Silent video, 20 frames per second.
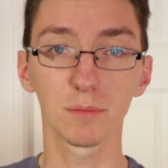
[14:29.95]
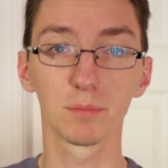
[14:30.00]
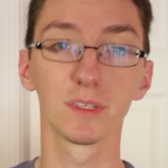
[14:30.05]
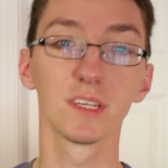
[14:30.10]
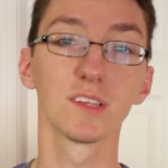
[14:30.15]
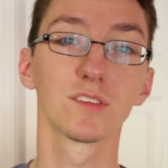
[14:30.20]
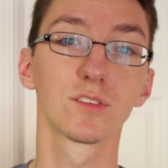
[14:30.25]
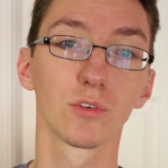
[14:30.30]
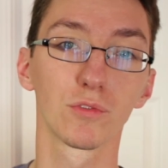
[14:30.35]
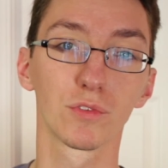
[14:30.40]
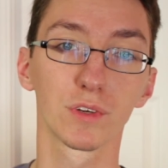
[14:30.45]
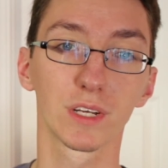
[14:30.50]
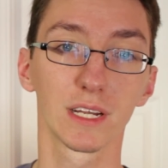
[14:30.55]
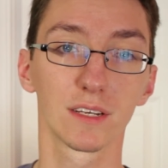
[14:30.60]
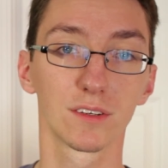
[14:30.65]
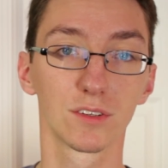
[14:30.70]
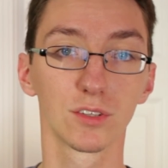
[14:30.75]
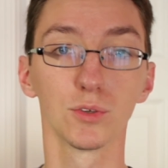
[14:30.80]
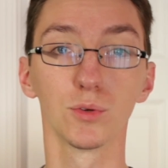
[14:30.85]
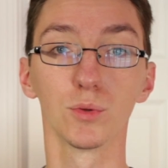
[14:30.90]
Please don't
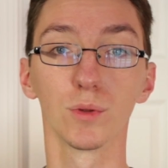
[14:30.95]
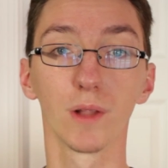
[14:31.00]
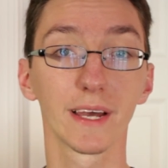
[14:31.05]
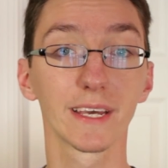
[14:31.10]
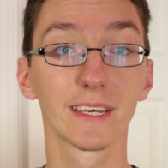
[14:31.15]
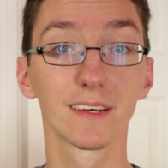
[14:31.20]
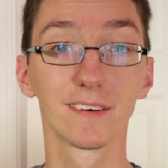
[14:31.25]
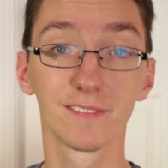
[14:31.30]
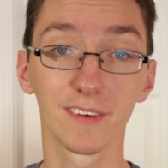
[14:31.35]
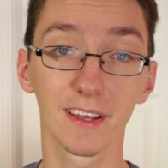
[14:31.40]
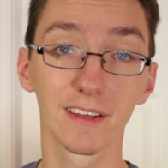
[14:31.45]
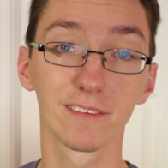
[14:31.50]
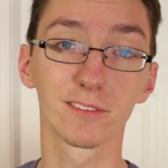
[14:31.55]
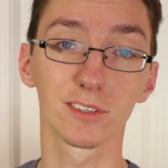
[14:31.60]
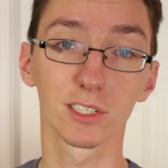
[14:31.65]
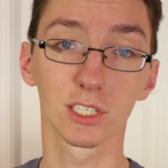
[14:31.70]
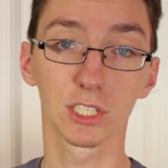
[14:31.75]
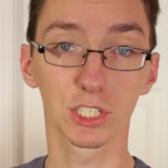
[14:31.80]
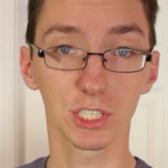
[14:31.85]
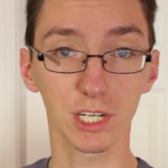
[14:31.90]
forget to like,
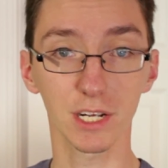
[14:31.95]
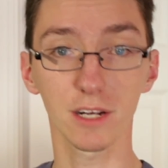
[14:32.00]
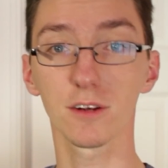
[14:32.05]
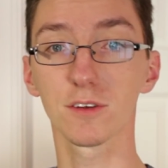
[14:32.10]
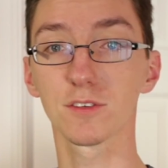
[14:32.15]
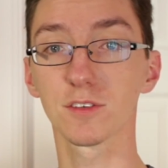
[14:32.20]
favorite, share,